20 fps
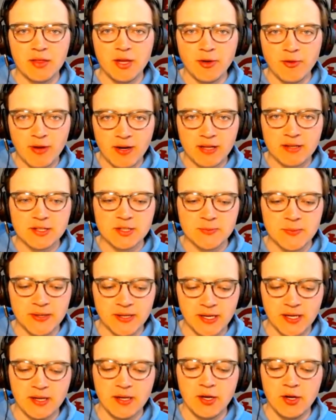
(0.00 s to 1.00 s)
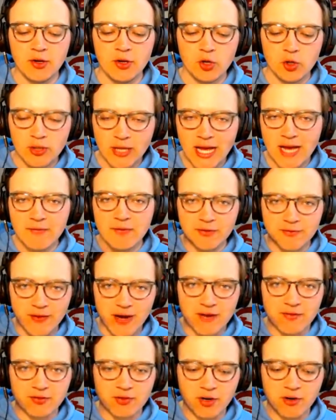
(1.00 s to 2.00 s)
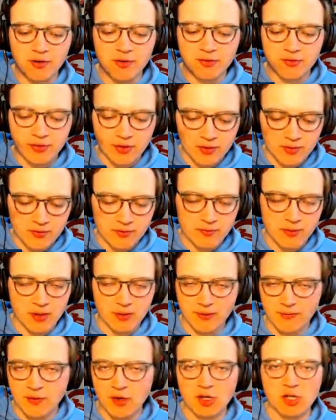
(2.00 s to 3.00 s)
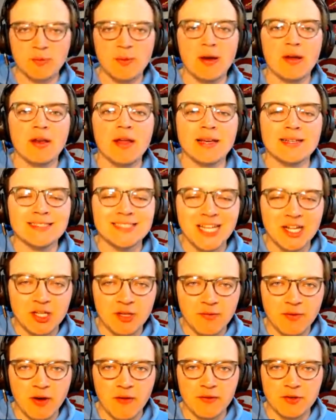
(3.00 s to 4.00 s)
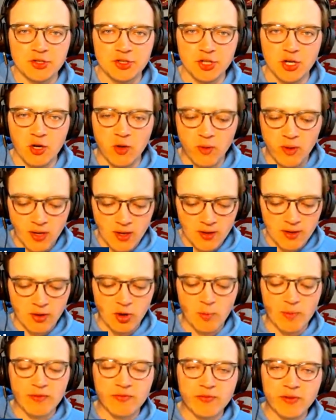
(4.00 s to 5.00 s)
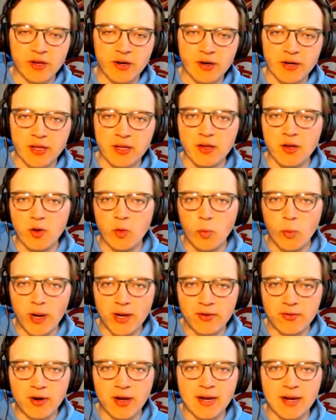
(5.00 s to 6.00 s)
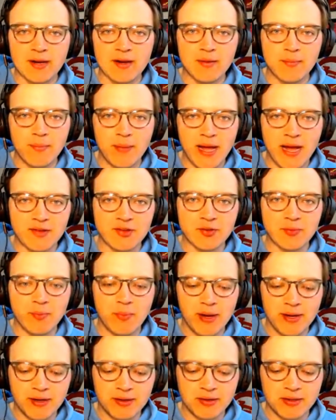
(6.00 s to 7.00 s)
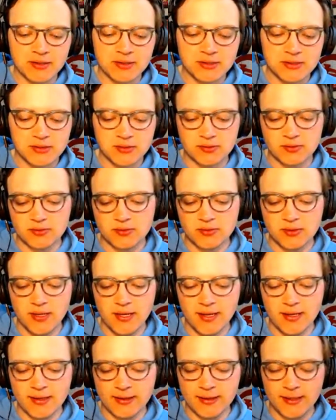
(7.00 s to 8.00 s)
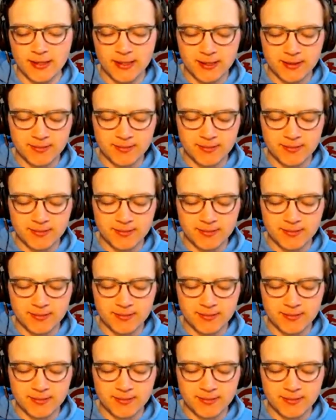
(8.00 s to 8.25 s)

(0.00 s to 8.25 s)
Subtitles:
theoretically speaking, you'll have your 5 starters. As I've talked about extensively on the show, it'll be Flaherty, Wainwright, Mats, Michaelis, and